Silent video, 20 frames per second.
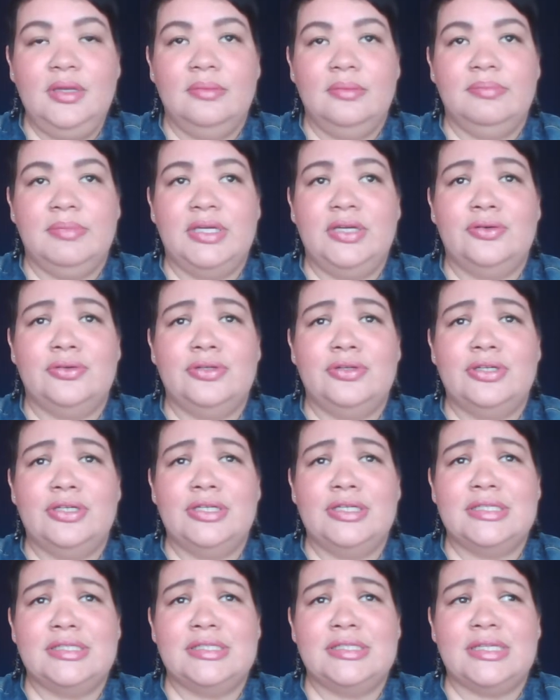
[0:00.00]

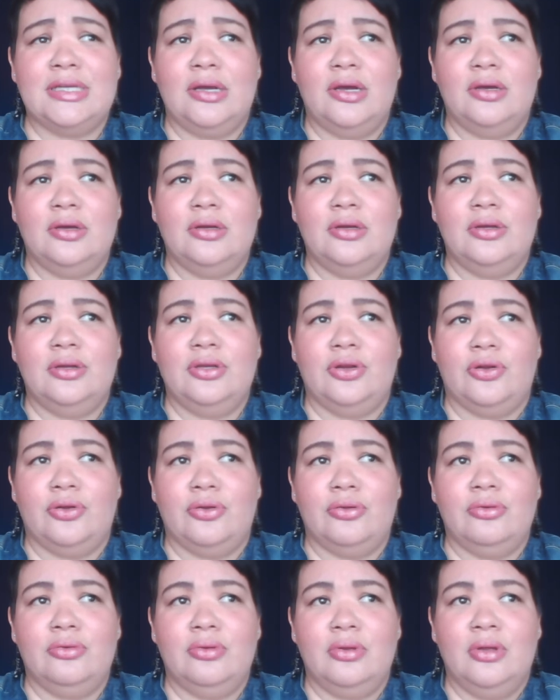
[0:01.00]
because, you
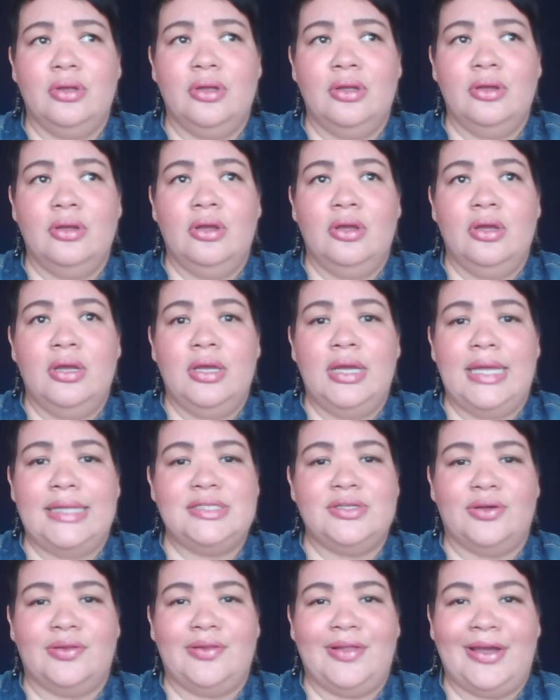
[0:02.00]
know,
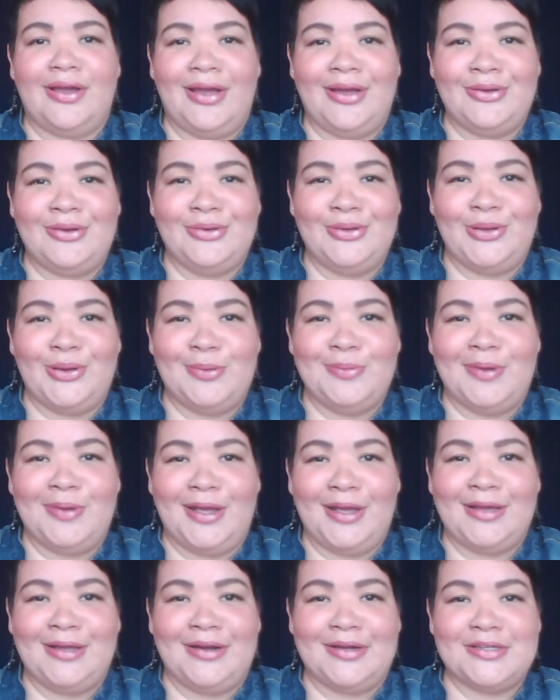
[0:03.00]
it's not like I could go
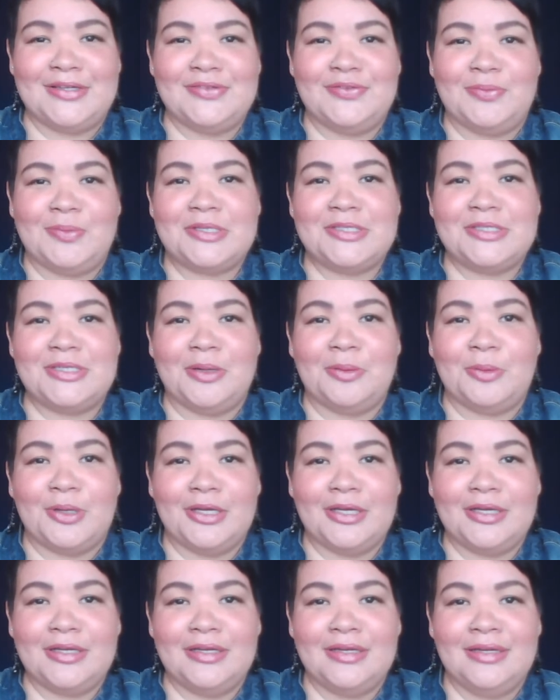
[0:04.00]
back and ask for my
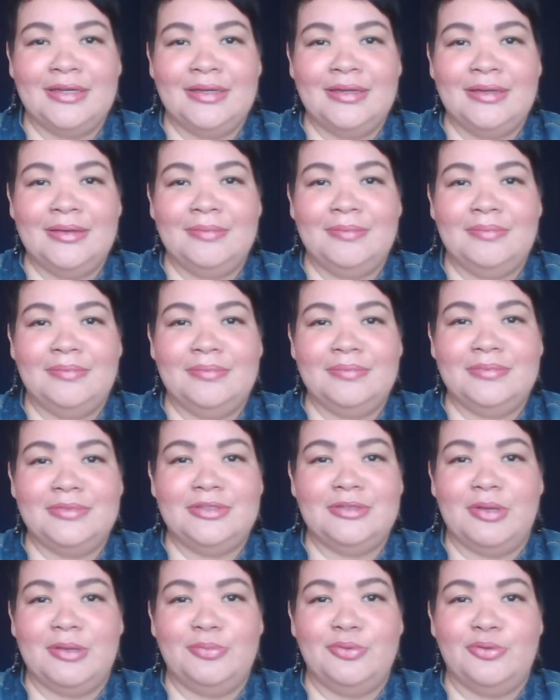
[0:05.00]
stomach
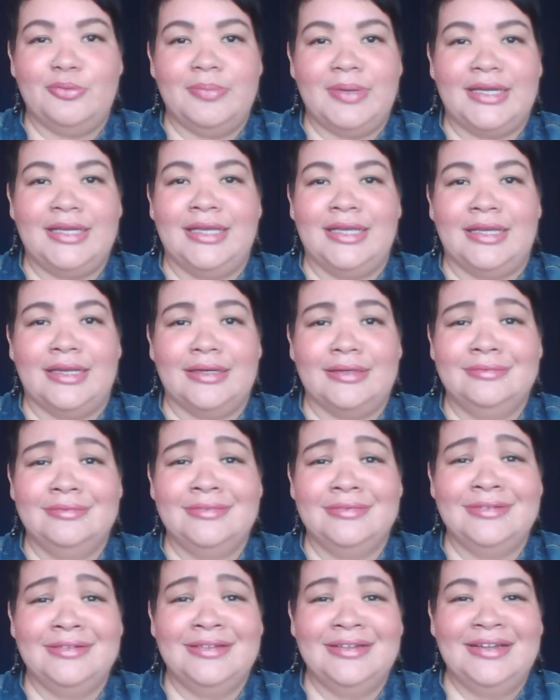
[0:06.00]
to be put back in.
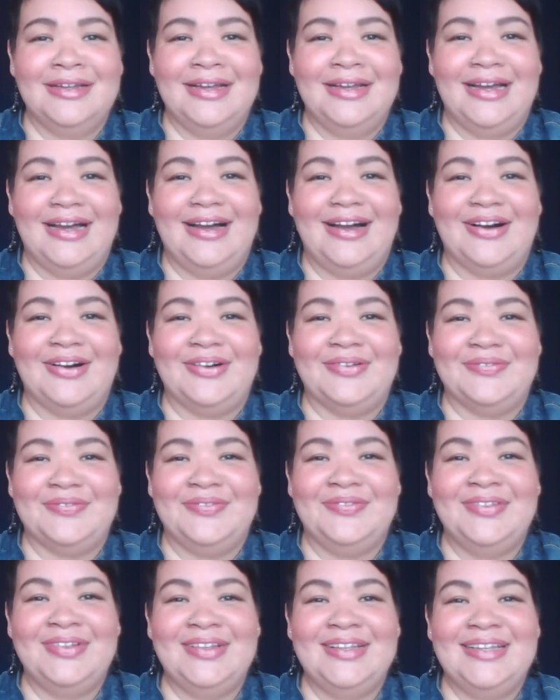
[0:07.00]

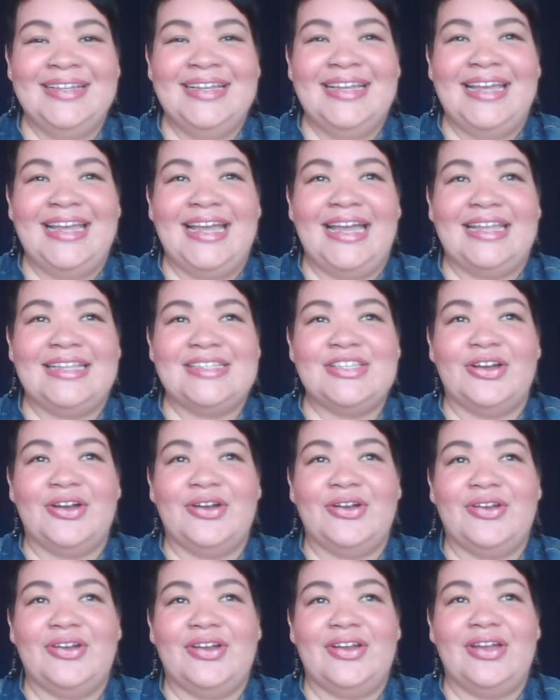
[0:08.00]
And so
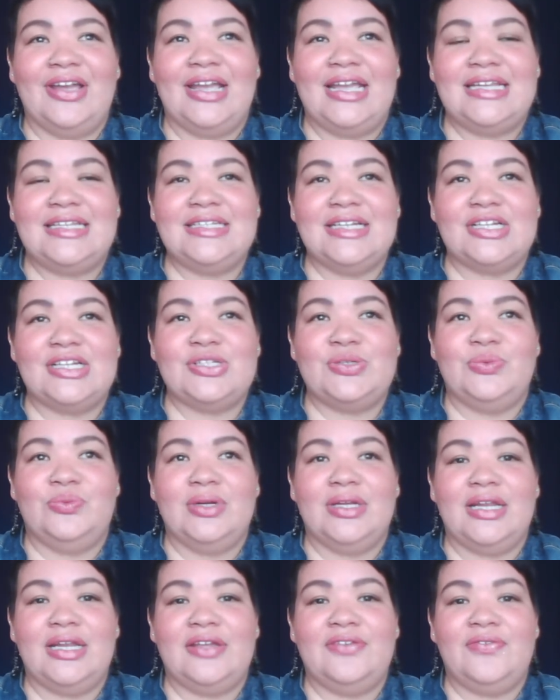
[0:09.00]
it just
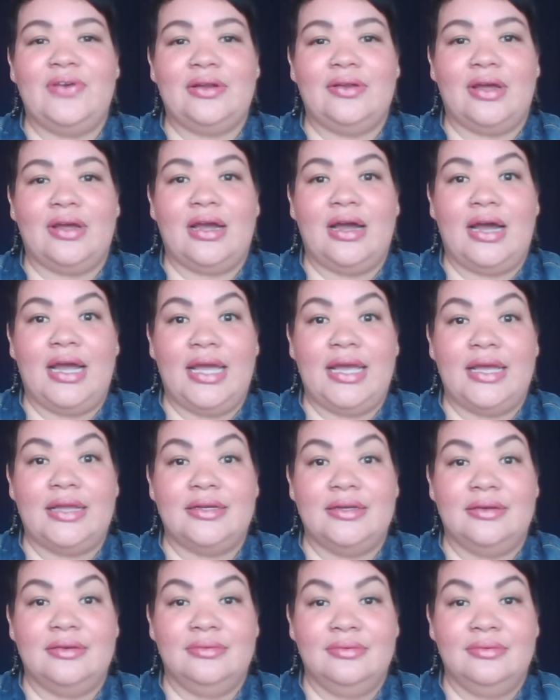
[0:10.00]
really felt like I had